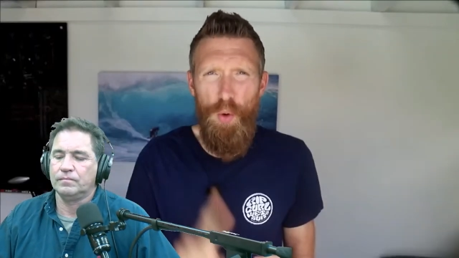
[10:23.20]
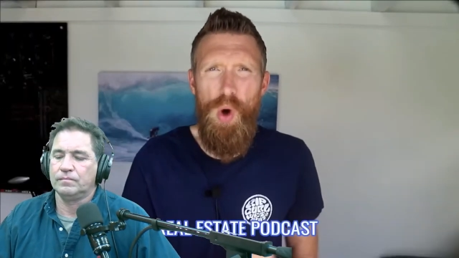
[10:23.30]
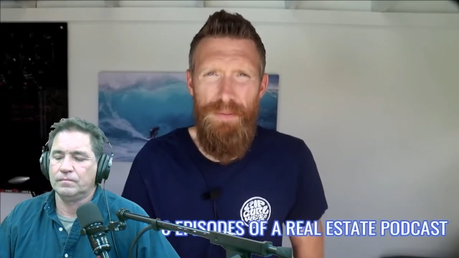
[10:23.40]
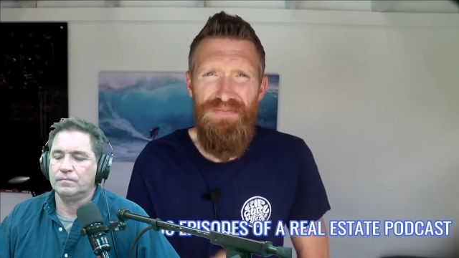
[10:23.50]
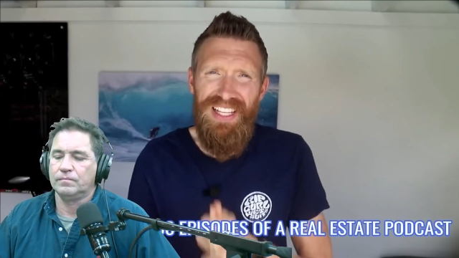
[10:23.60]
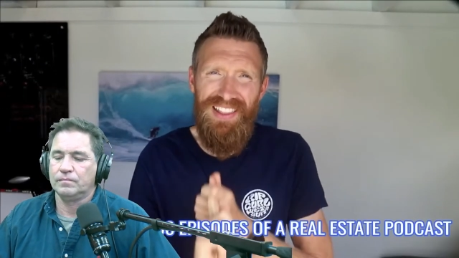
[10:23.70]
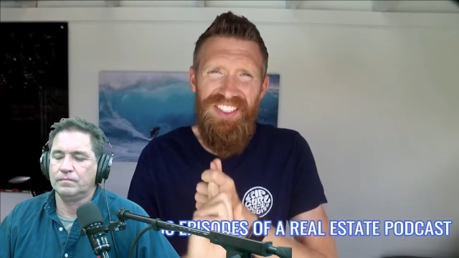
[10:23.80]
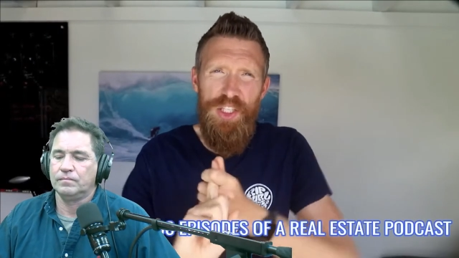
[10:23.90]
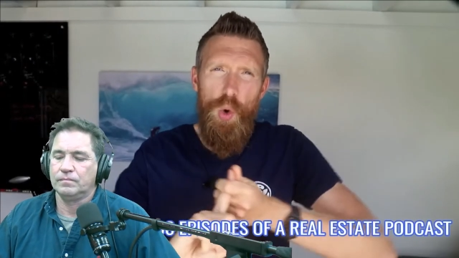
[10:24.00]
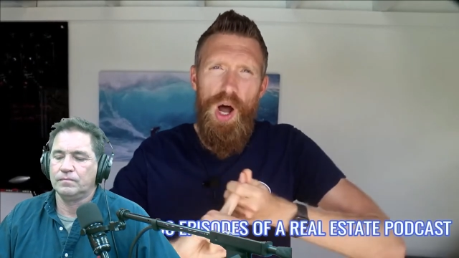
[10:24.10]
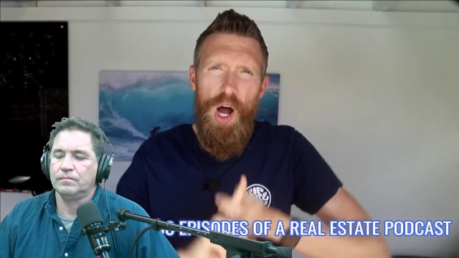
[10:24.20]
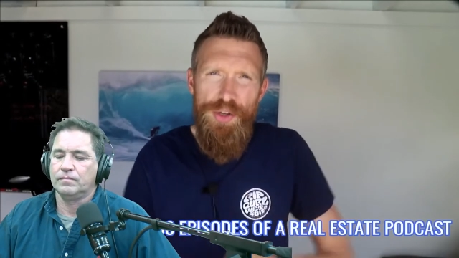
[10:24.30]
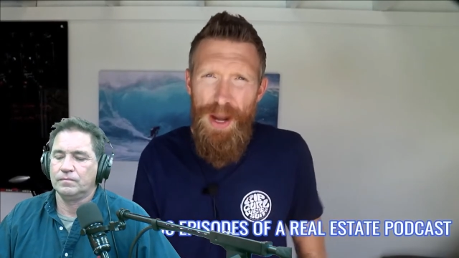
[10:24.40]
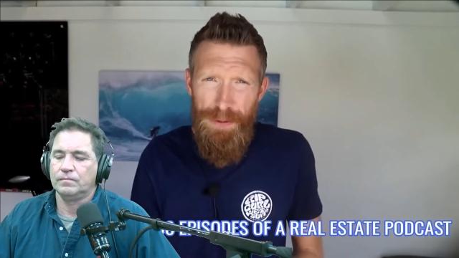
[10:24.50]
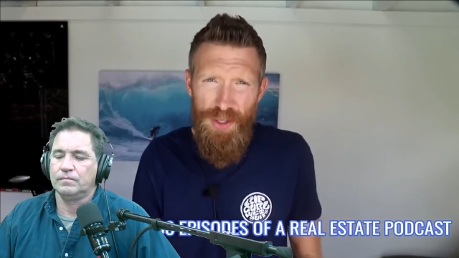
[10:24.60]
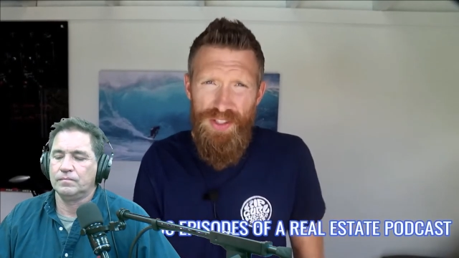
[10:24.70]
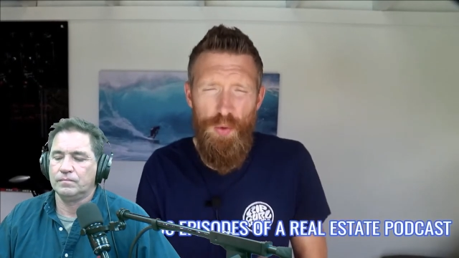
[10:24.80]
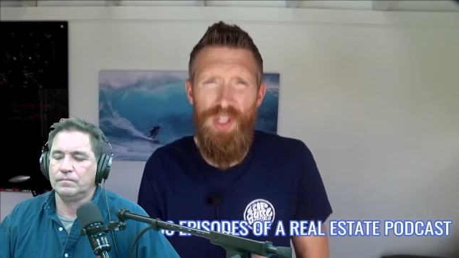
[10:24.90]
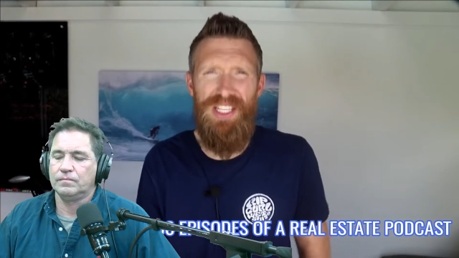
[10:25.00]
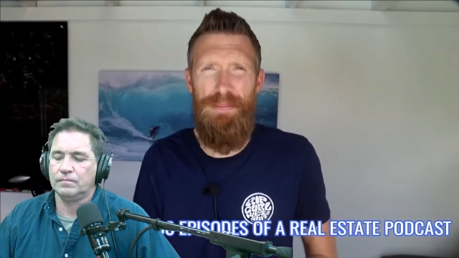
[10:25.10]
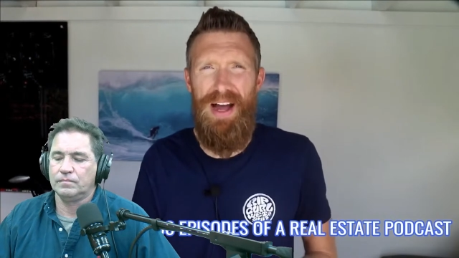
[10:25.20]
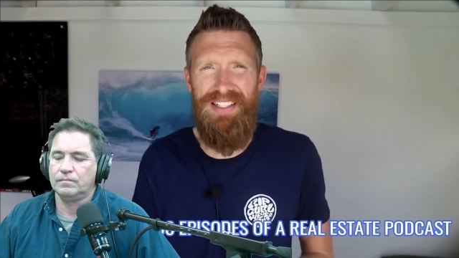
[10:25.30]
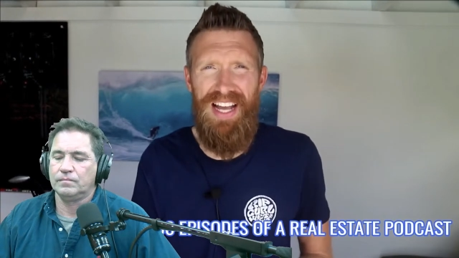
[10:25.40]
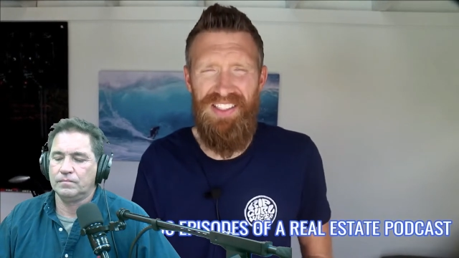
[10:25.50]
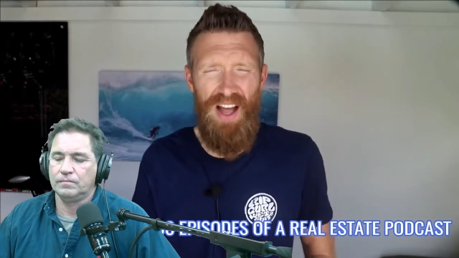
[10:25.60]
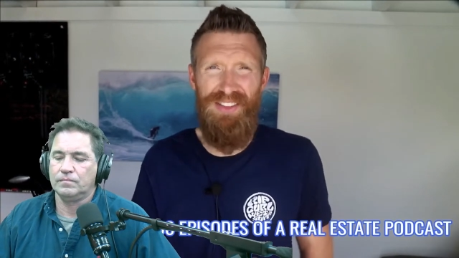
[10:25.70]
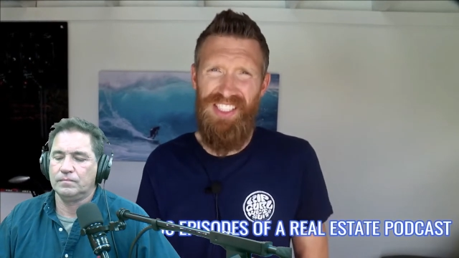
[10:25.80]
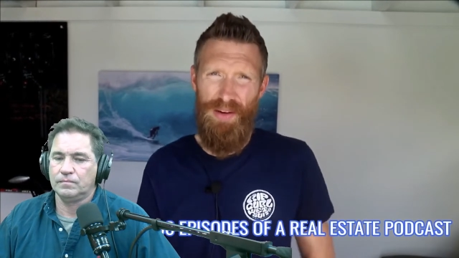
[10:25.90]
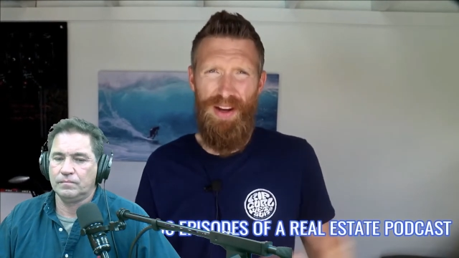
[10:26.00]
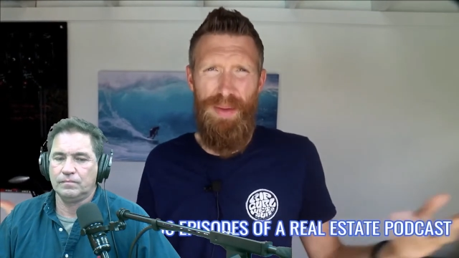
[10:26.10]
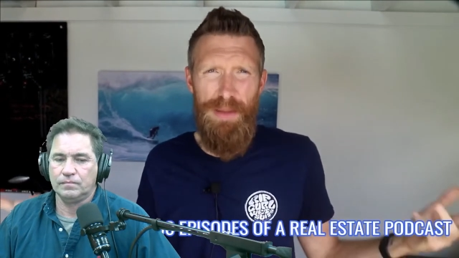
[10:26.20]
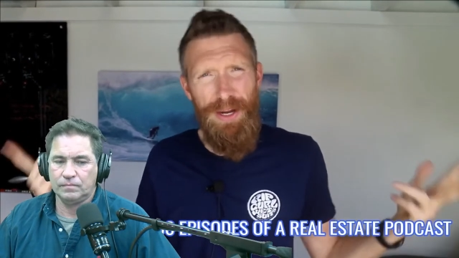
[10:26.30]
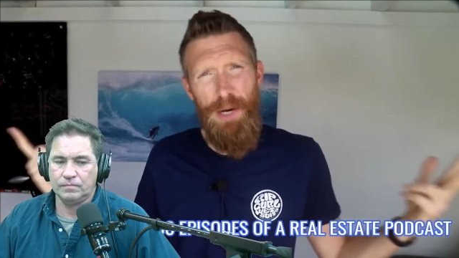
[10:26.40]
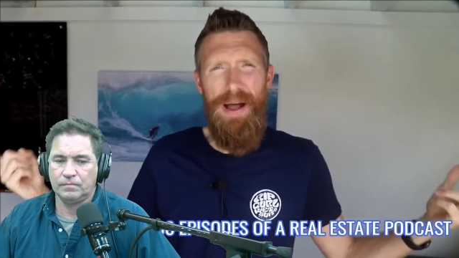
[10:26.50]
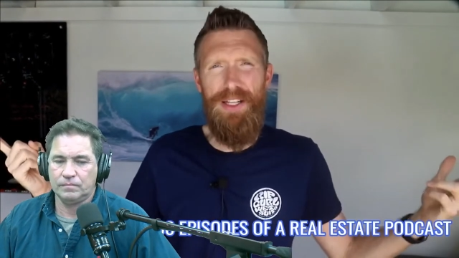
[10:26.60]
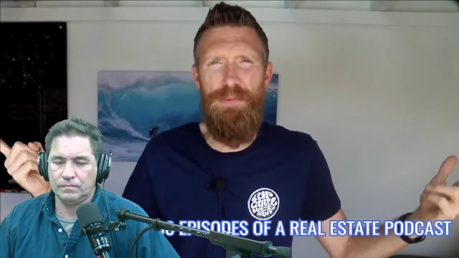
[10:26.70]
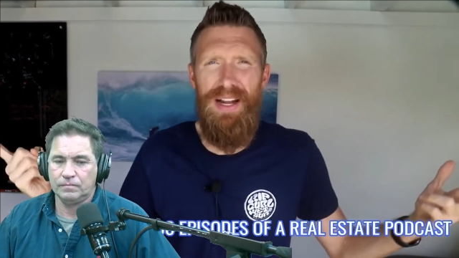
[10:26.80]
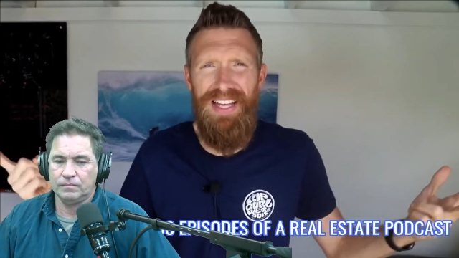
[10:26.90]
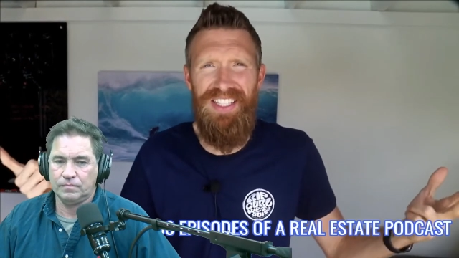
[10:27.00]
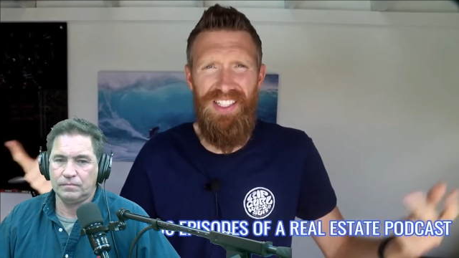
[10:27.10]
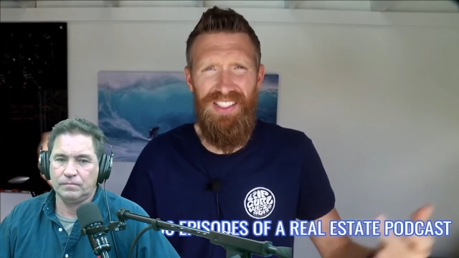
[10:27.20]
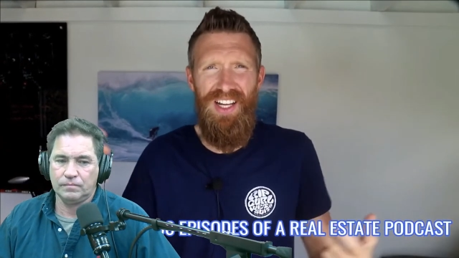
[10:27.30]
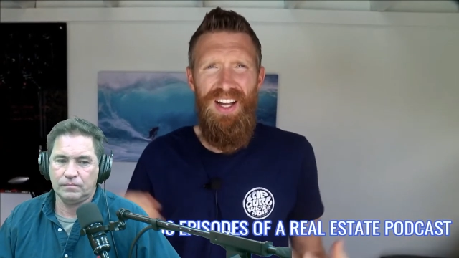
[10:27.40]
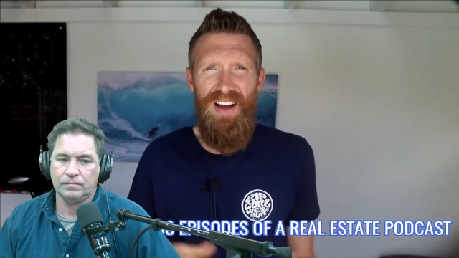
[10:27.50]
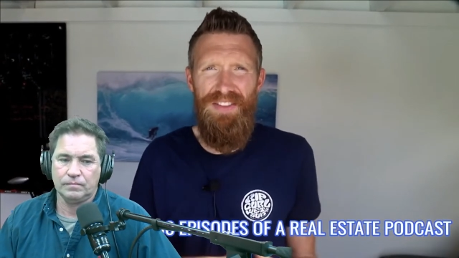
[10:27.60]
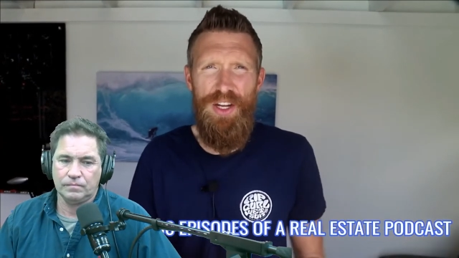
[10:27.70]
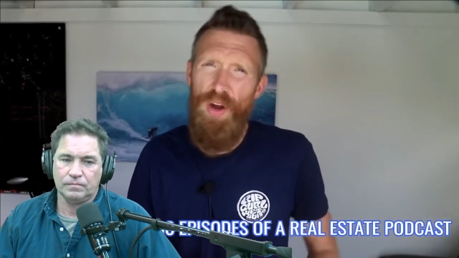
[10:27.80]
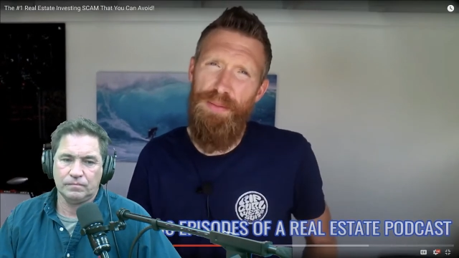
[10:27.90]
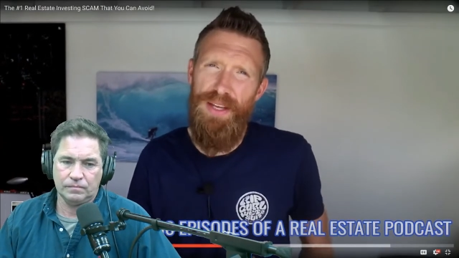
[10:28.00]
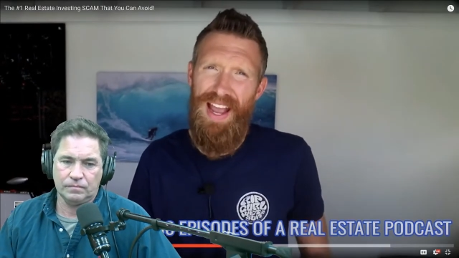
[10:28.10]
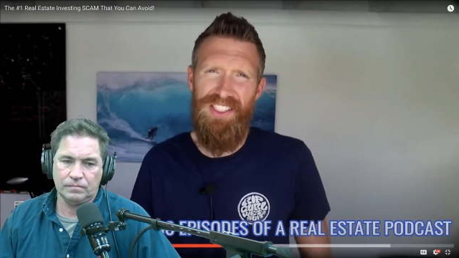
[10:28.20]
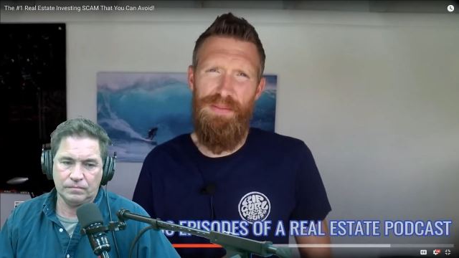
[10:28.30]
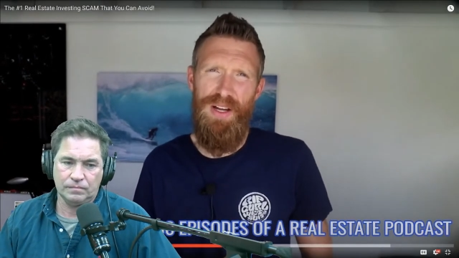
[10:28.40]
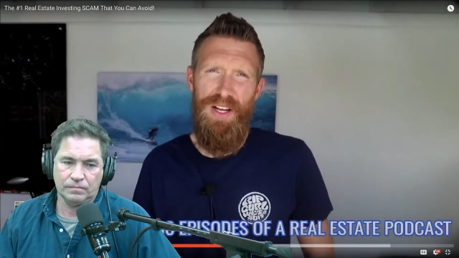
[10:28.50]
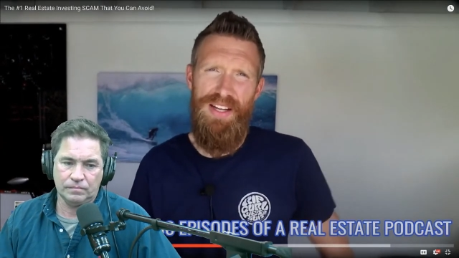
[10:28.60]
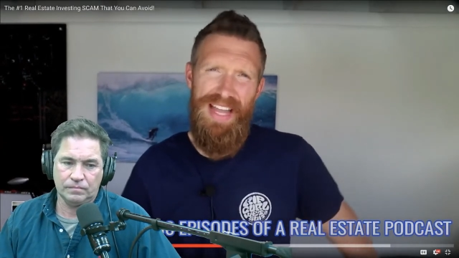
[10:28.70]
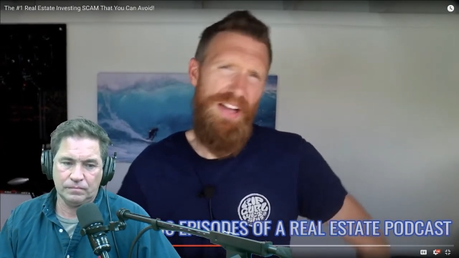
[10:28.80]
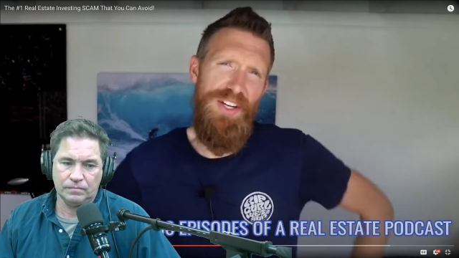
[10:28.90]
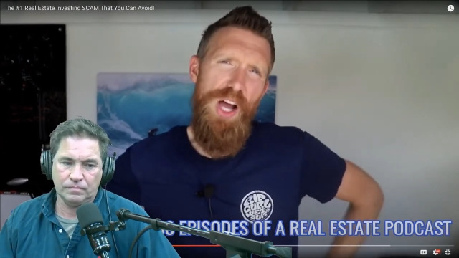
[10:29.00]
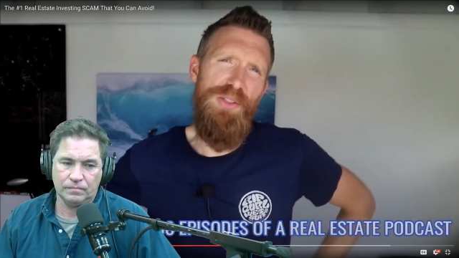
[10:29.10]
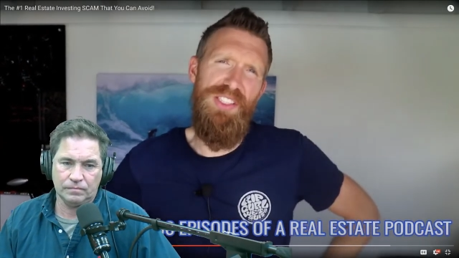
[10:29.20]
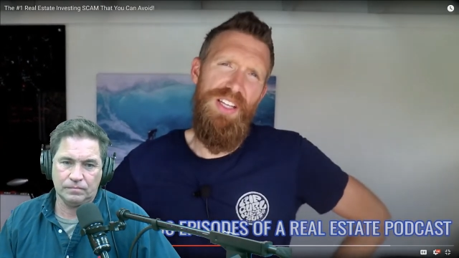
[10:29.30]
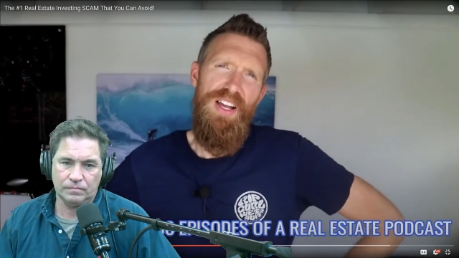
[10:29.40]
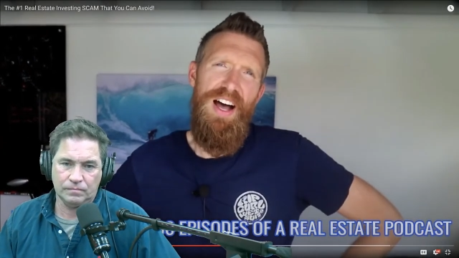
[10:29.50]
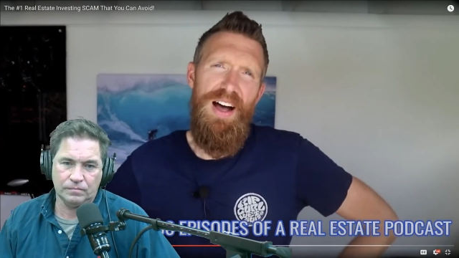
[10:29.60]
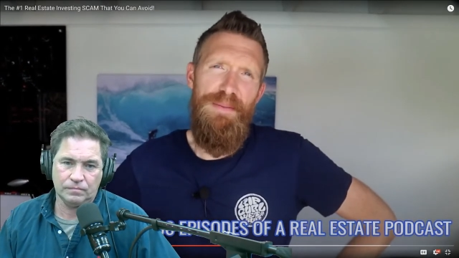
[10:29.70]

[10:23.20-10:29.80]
Speaker 1: Number one, listen to 100 episodes of a real estate podcast. Obviously, I'd recommend the Bigger Pockets podcast because of the incredibly handsome and talented host.